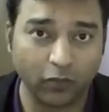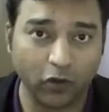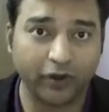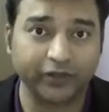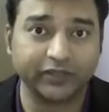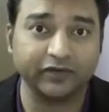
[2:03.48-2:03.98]

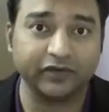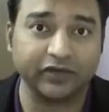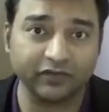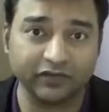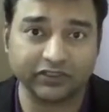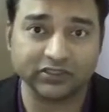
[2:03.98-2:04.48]

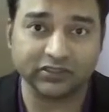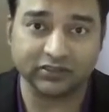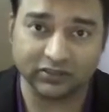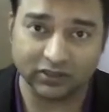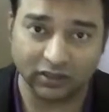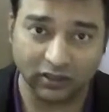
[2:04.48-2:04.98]
productivity which is
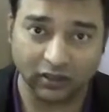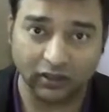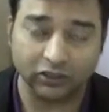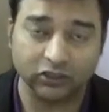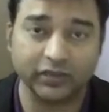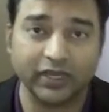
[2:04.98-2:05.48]

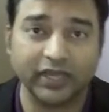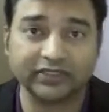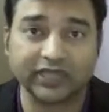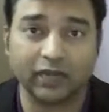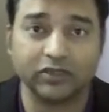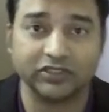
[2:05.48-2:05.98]
to be
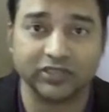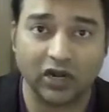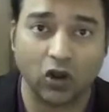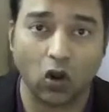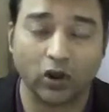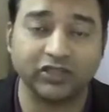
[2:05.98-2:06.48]
established in
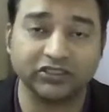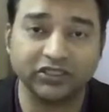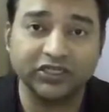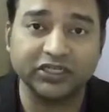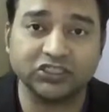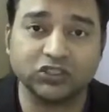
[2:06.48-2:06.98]
an
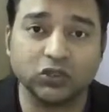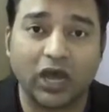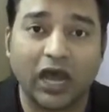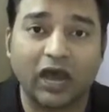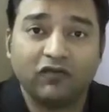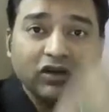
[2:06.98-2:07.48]
organization needs to
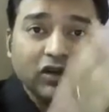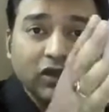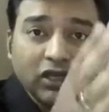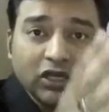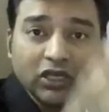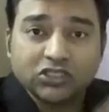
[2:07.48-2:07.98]
have a
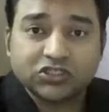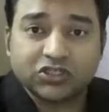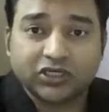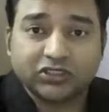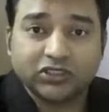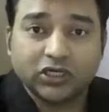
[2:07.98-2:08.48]

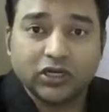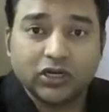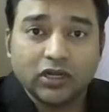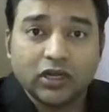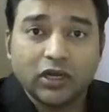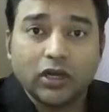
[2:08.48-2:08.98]

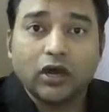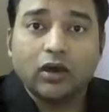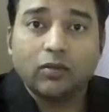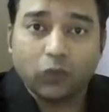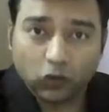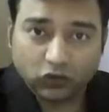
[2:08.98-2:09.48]
structured
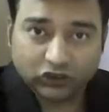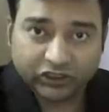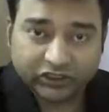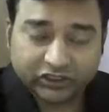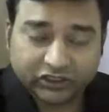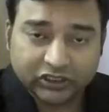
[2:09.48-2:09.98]

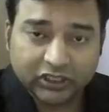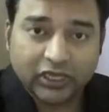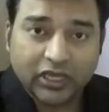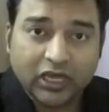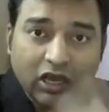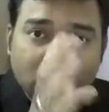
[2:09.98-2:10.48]
process,
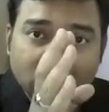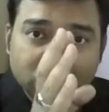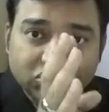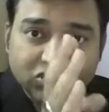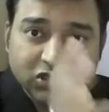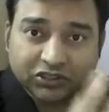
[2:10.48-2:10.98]

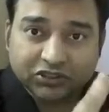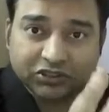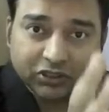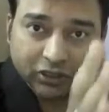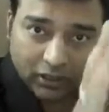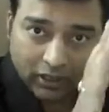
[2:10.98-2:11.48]

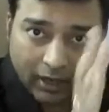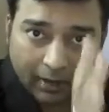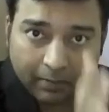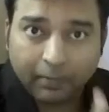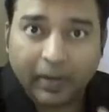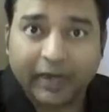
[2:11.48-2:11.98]
structured
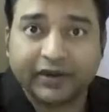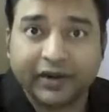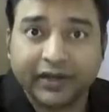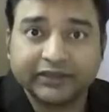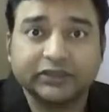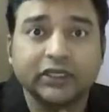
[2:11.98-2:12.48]

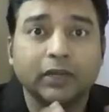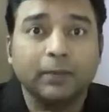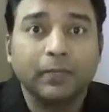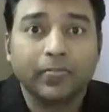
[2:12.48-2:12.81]
metrics,